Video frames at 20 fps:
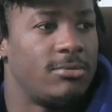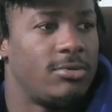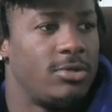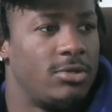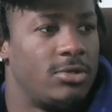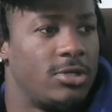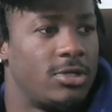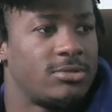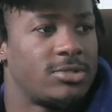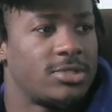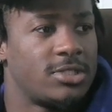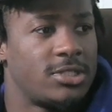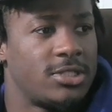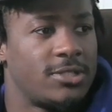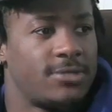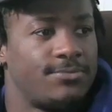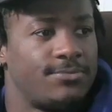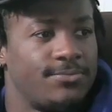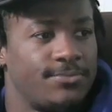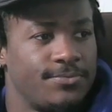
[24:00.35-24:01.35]
You know what I'm saying?
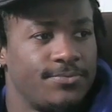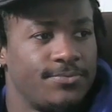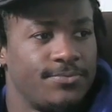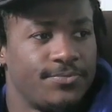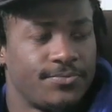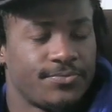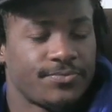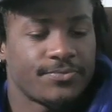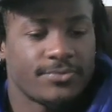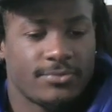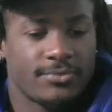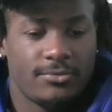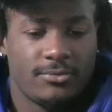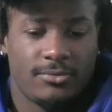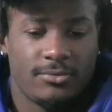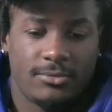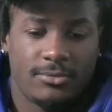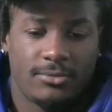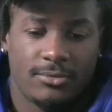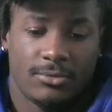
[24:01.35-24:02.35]
Yeah, yeah.
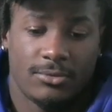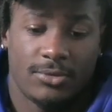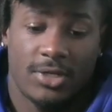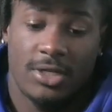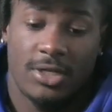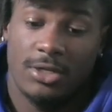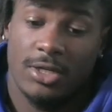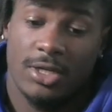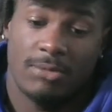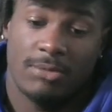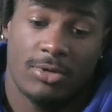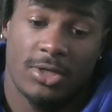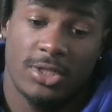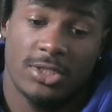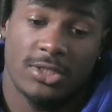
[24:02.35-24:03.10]
But so, yeah, bro, it's,